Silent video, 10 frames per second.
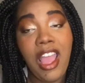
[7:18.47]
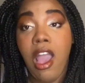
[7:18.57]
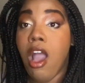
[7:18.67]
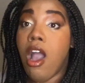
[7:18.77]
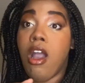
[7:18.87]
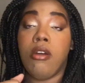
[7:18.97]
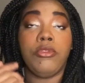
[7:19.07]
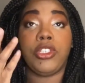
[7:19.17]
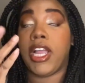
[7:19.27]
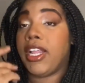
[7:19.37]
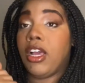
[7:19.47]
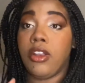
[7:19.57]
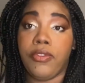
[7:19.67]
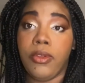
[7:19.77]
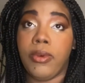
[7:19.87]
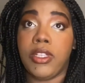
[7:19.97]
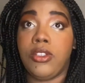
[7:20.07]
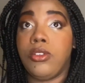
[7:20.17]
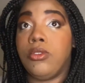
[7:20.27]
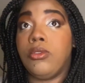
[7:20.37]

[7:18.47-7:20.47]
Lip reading: Try it out if you want to.